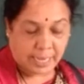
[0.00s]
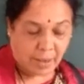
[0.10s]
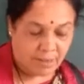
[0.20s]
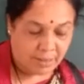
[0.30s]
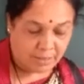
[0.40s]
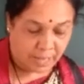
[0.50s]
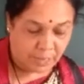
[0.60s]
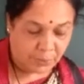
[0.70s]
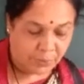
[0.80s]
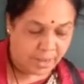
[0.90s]
I will
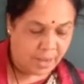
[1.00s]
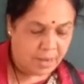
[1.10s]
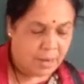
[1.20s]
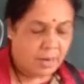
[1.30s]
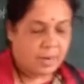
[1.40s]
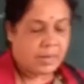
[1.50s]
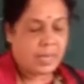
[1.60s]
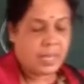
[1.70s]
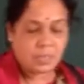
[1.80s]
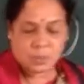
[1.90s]
tell you here.
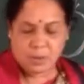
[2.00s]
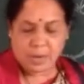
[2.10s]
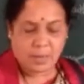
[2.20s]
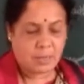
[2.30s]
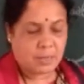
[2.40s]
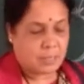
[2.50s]
Dear student,